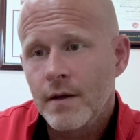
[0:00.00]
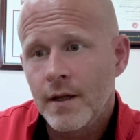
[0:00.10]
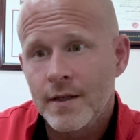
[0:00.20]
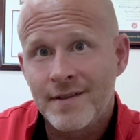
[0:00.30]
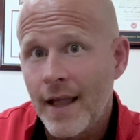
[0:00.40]

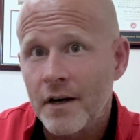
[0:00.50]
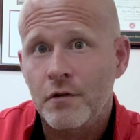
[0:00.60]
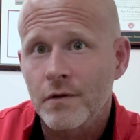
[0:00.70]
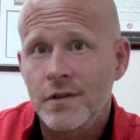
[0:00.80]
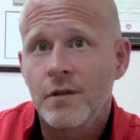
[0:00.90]
And it's
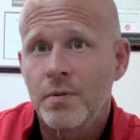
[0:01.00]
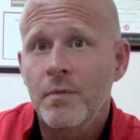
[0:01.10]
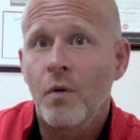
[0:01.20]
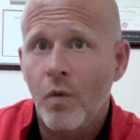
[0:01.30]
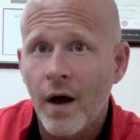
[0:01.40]
natural too.
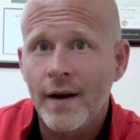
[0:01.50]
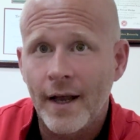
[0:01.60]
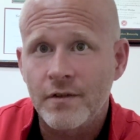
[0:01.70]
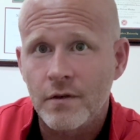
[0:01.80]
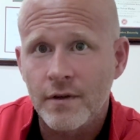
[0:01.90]
People want
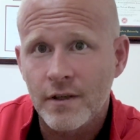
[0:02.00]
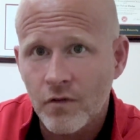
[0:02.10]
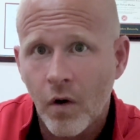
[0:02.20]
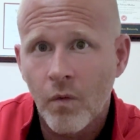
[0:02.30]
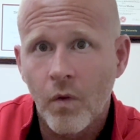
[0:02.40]
natural. They
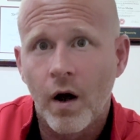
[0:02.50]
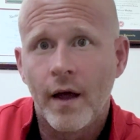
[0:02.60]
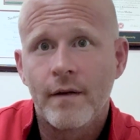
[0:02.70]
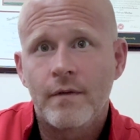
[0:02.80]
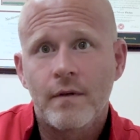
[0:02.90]
don't
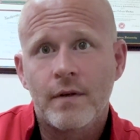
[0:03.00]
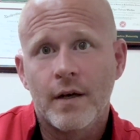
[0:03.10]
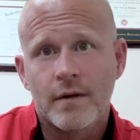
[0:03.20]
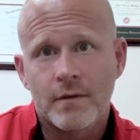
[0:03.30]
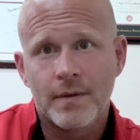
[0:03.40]
want,
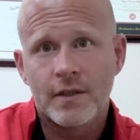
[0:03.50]
to be